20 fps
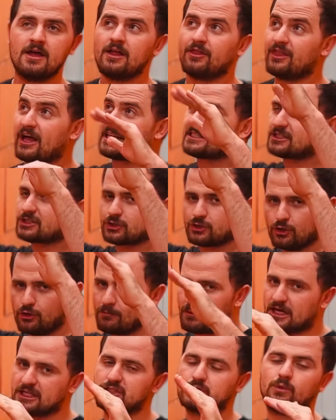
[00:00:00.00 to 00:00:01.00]
that's too
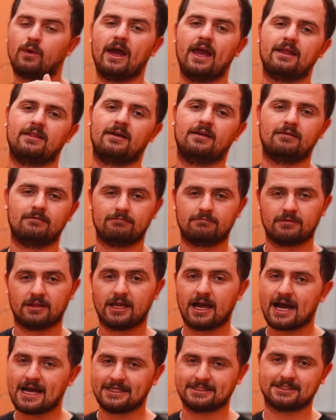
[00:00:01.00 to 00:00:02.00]
much weight. And
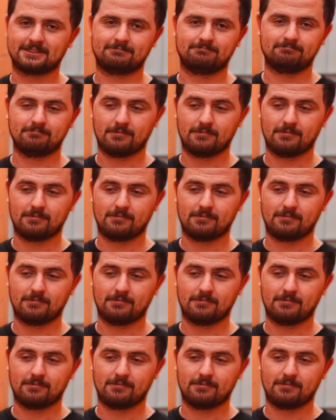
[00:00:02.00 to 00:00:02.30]
guys,